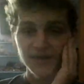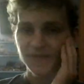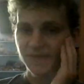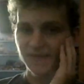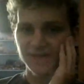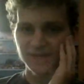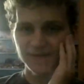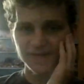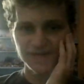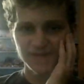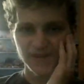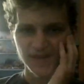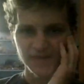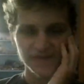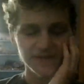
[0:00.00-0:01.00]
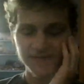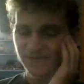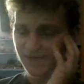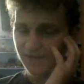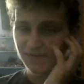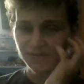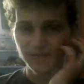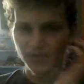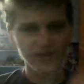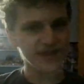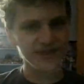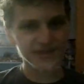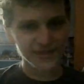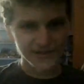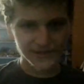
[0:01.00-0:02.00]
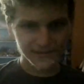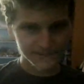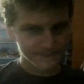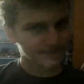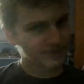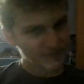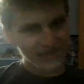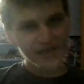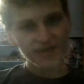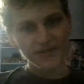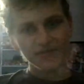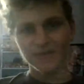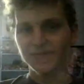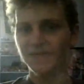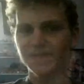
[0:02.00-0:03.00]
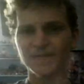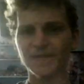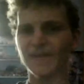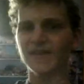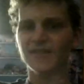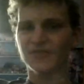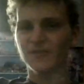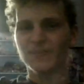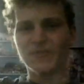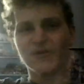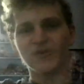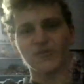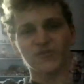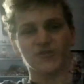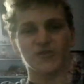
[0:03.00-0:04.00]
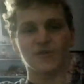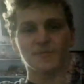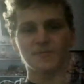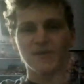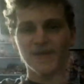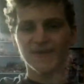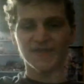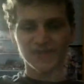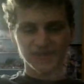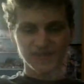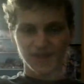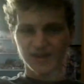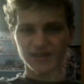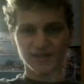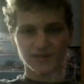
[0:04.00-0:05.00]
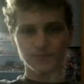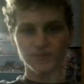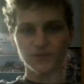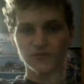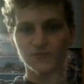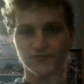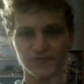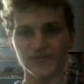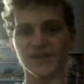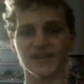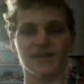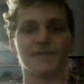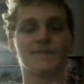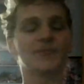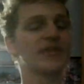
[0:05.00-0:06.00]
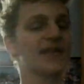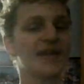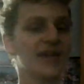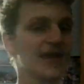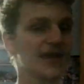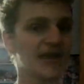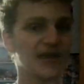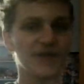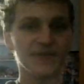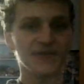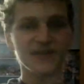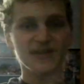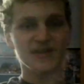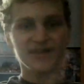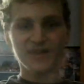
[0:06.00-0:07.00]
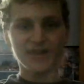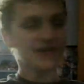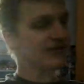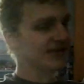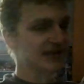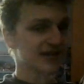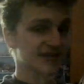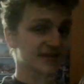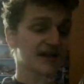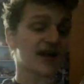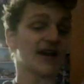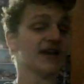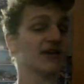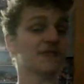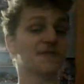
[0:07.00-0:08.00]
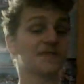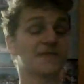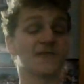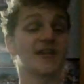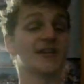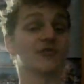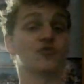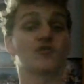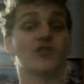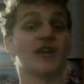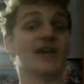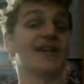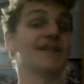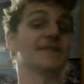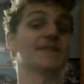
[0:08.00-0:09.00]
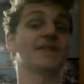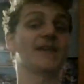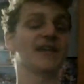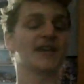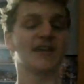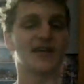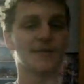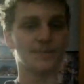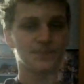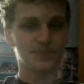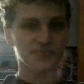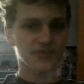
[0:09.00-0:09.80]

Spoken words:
this is like the most pathetic movie in the entire franchise. Like you